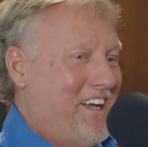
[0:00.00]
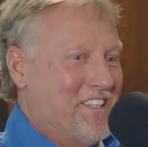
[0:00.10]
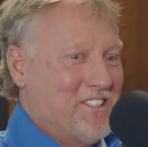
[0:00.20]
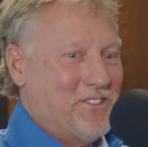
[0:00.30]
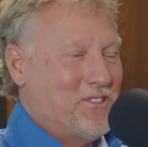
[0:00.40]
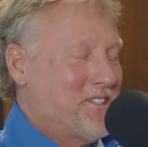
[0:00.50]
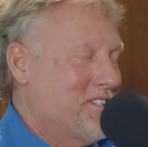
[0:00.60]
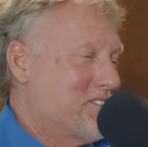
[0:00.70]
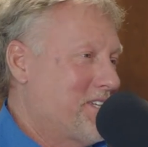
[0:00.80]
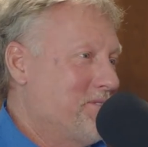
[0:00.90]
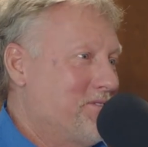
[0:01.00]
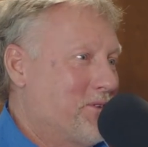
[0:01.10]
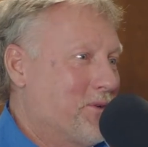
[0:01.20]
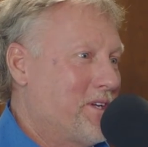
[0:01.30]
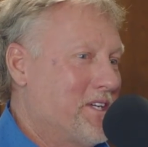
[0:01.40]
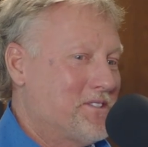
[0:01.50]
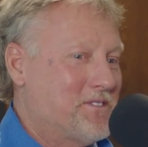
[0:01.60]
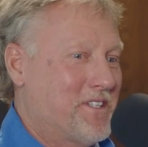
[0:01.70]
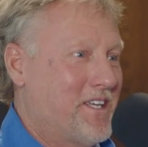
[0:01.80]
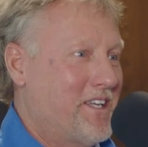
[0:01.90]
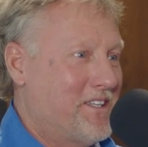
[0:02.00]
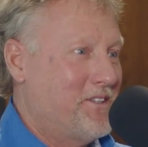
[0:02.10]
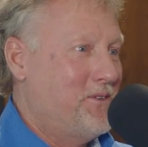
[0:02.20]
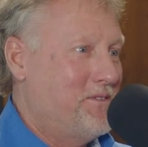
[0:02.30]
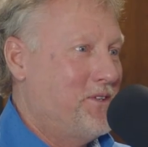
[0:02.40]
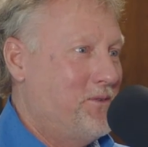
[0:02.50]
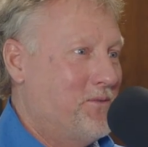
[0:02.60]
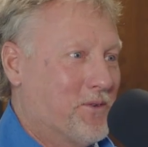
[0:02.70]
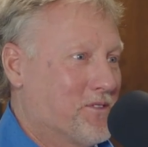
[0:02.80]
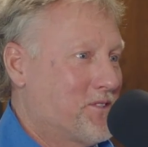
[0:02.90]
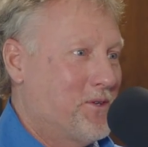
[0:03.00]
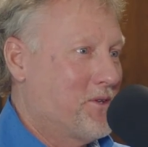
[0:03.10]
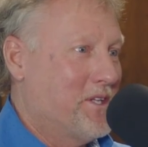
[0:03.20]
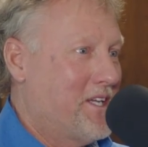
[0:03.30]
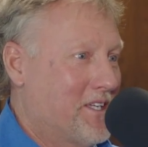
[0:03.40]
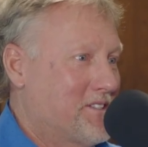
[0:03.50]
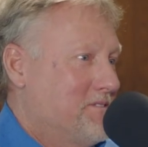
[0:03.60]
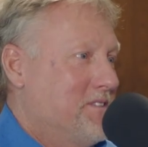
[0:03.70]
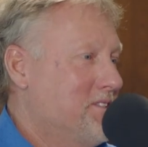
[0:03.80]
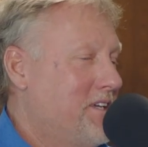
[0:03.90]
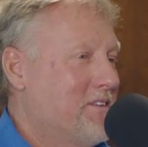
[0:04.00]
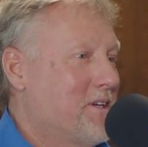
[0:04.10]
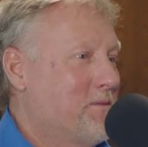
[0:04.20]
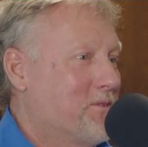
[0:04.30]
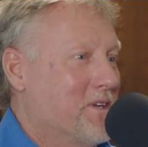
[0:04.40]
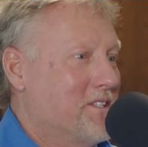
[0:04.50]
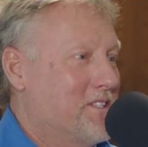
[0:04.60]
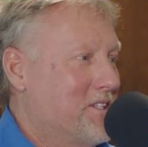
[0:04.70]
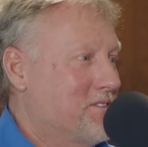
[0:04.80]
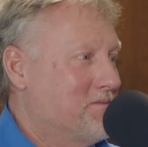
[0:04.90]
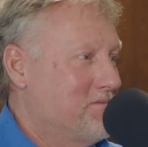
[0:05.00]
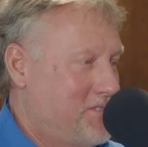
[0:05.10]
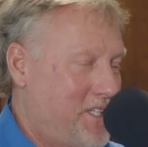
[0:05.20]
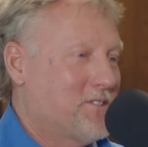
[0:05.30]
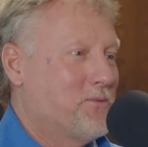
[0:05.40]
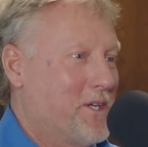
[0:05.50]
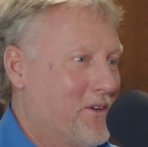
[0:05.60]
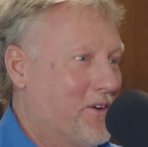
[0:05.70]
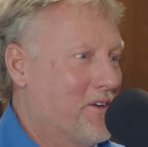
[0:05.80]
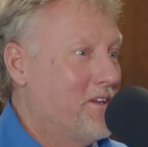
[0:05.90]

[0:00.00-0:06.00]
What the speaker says: I said, you shot 74 yesterday, and you were so clean. I said, let's have a couple of drinks. He goes, yes, we are.